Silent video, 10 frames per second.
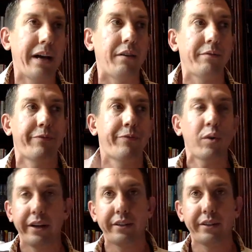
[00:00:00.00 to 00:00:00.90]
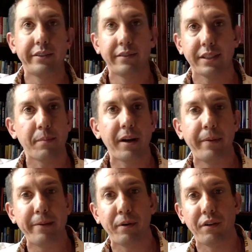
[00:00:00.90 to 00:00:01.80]
about 400 and some odd
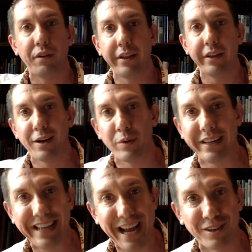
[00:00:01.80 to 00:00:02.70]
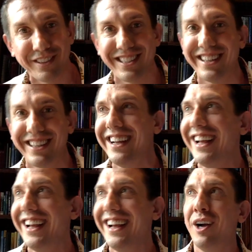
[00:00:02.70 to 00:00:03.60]
people, and then it went down to
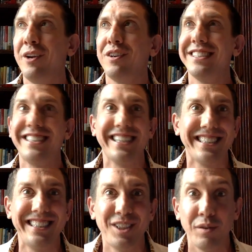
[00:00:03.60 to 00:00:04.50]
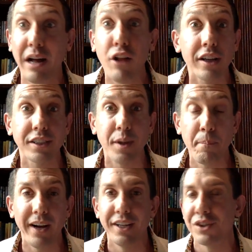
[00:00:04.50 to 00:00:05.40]
162. I lost
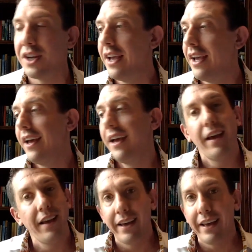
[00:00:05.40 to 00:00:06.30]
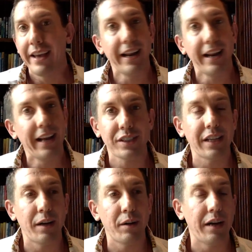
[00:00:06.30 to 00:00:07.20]
a bunch. And I
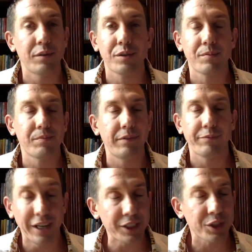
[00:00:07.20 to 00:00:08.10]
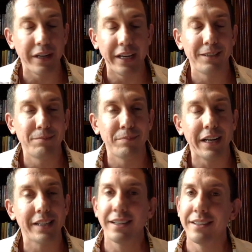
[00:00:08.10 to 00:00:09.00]
just, I, I was frustrated,
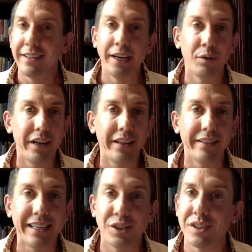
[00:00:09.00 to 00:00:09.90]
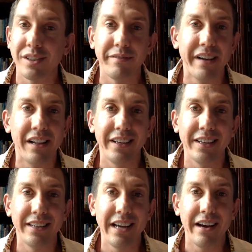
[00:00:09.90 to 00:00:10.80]
but I said, you know what? That's just the
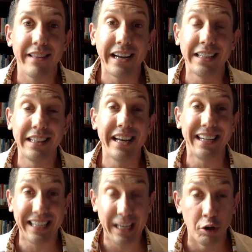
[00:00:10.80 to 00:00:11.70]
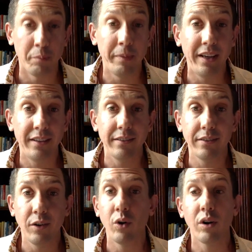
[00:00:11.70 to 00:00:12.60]
valley of death. I can let it kill me
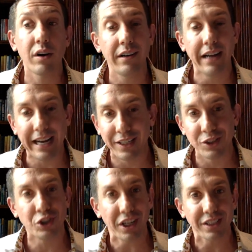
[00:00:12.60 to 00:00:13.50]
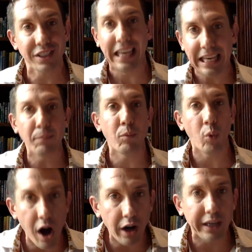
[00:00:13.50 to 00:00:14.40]
or I can just keep
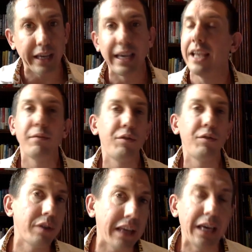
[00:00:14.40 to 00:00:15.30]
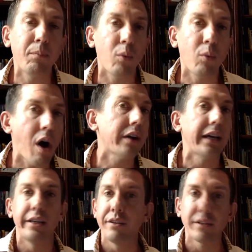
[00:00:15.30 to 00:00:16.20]
walking. And if you keep
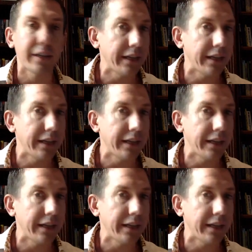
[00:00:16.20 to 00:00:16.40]
walking, you're